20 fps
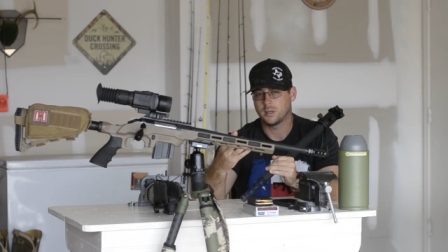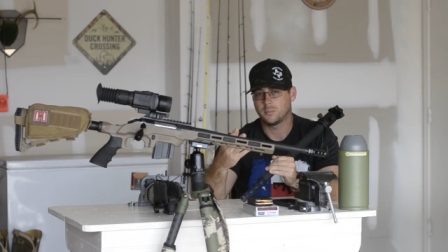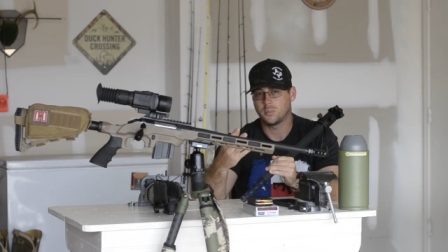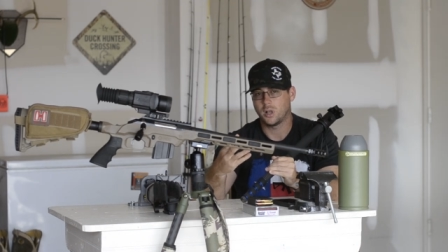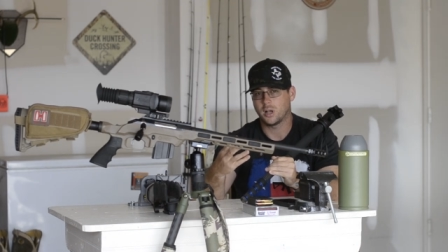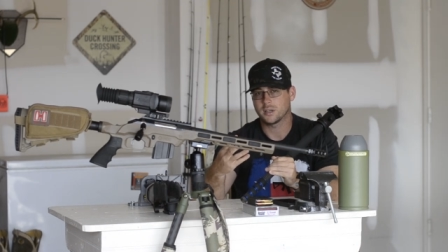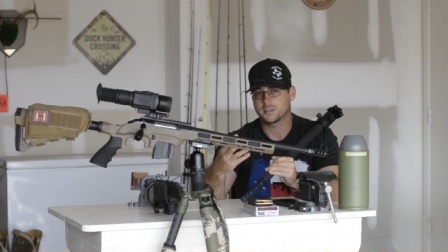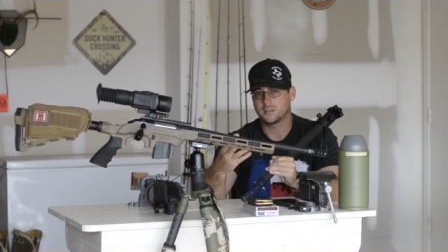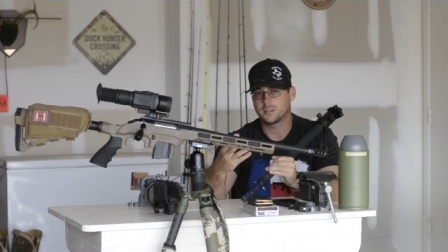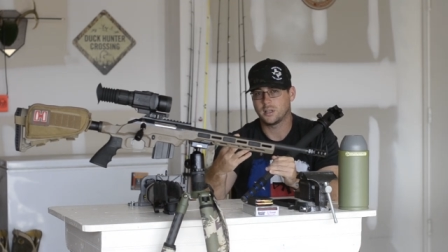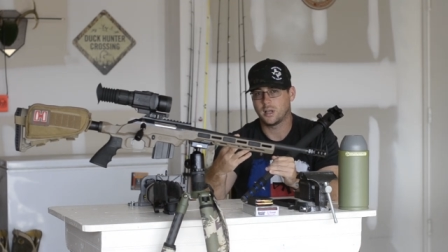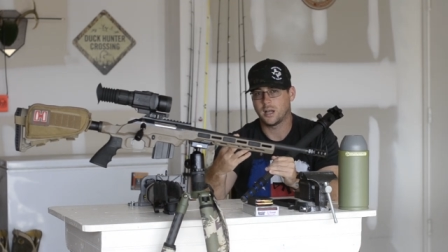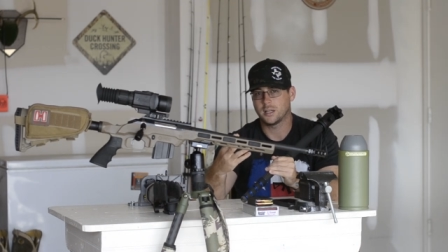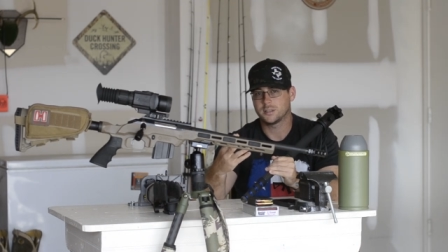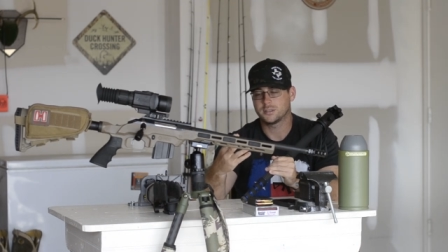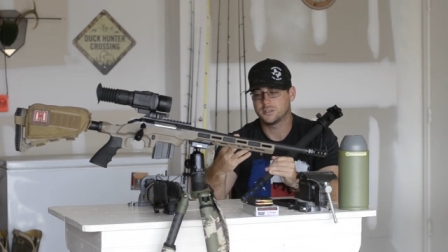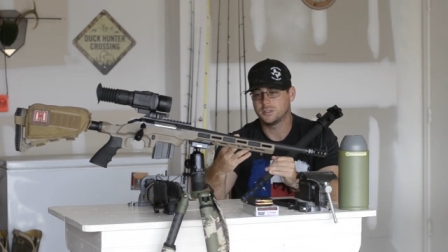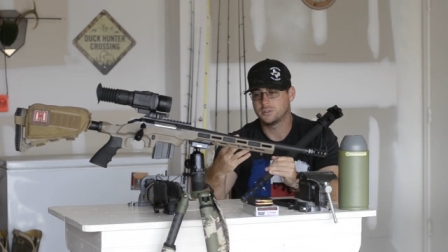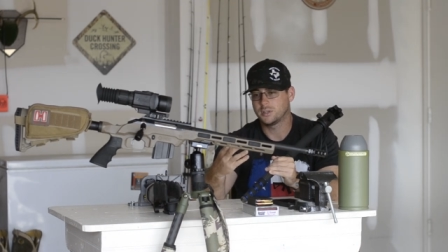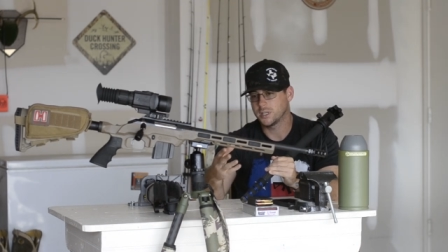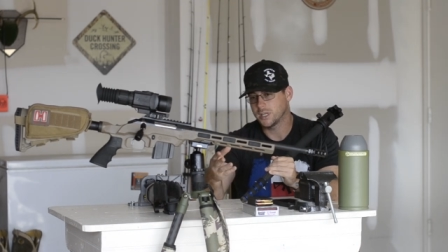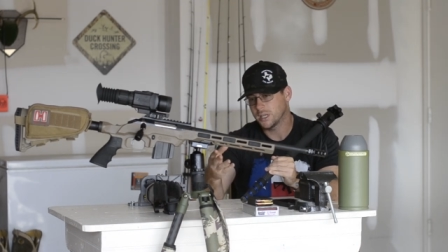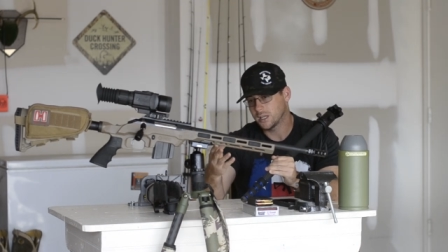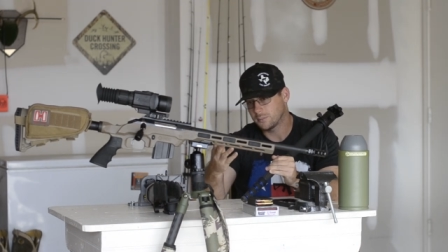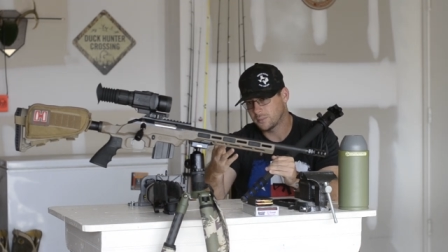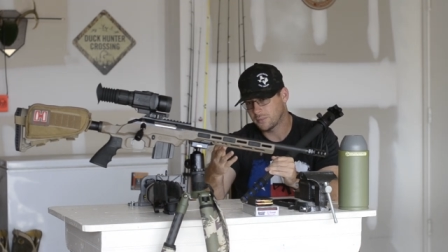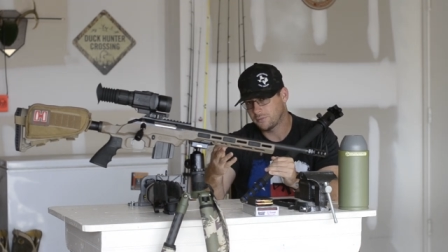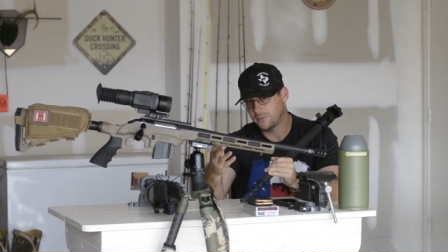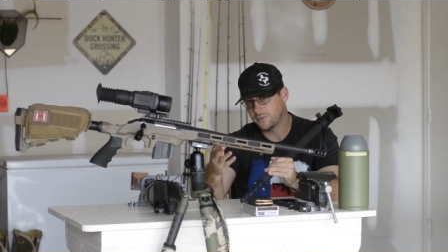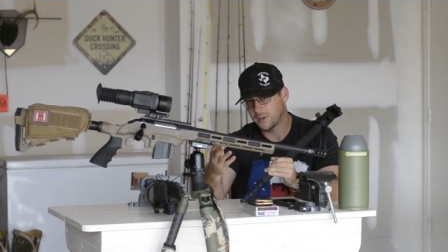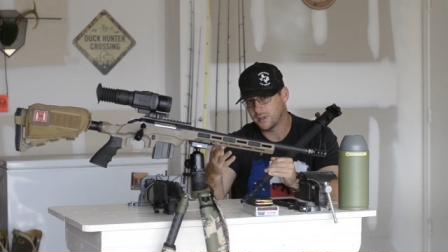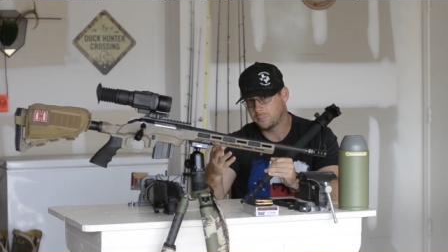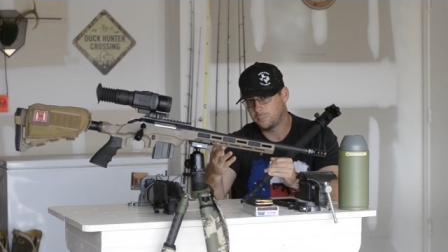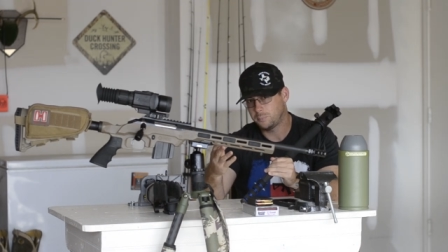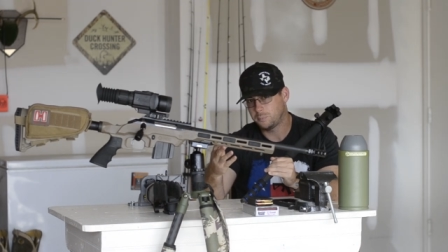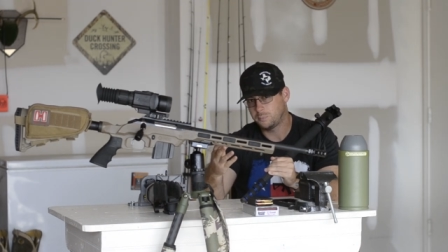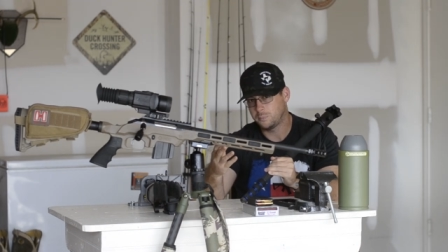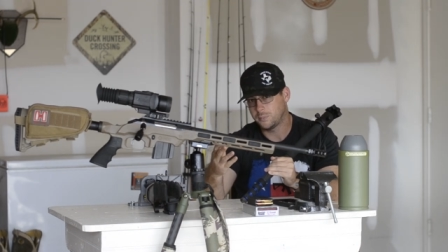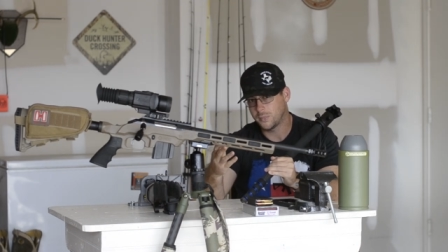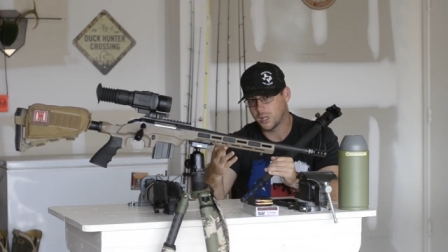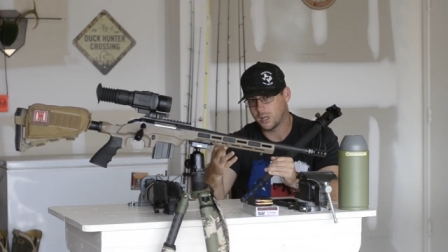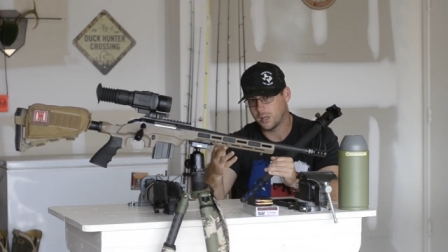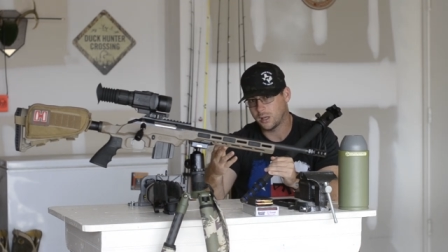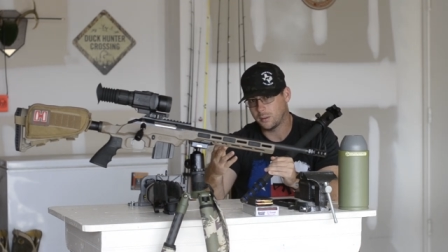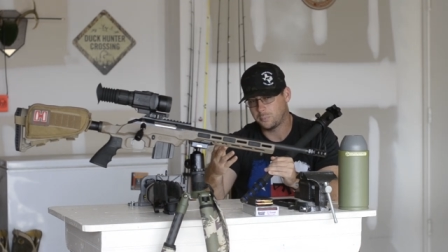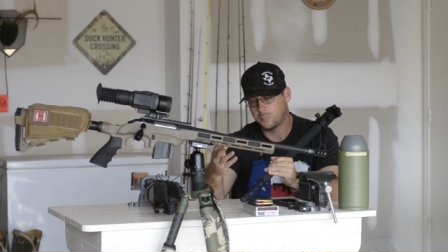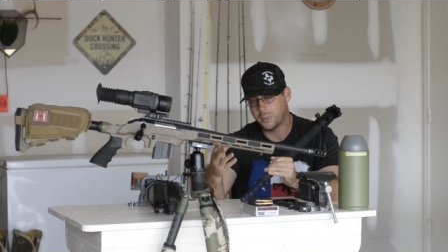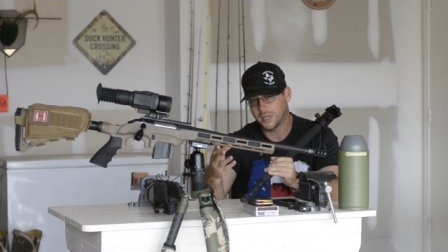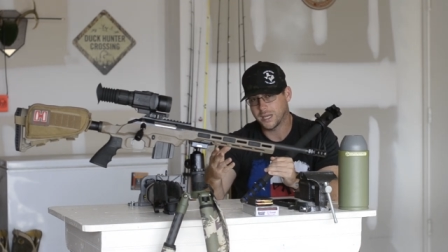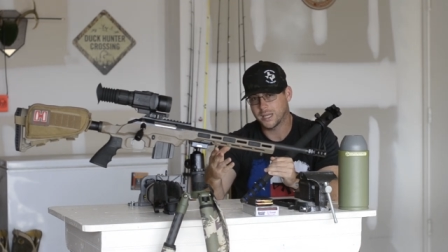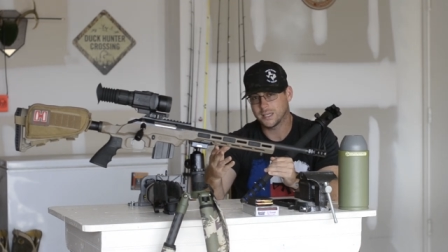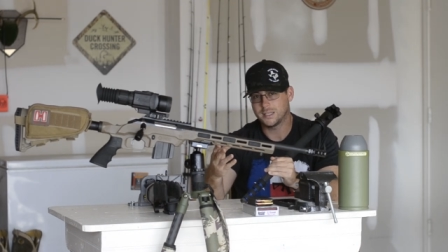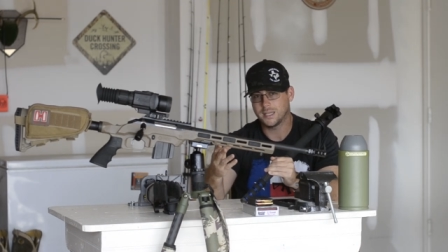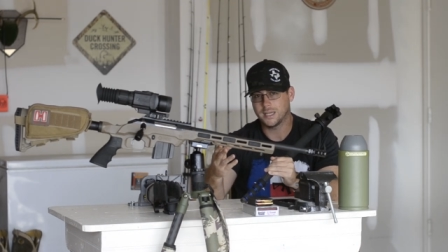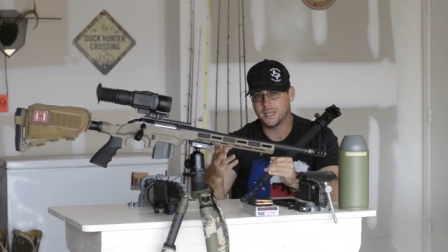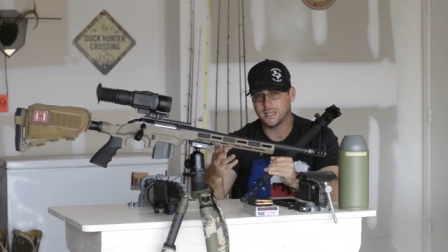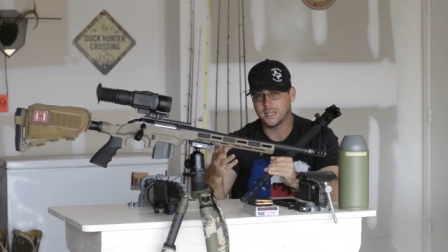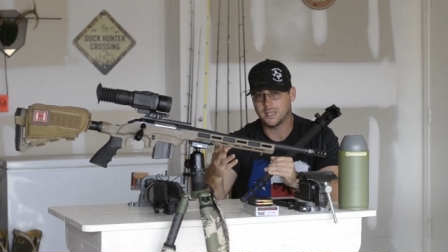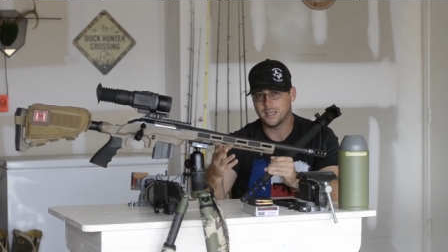uh, M-LOK slots. You can get them to fit uh,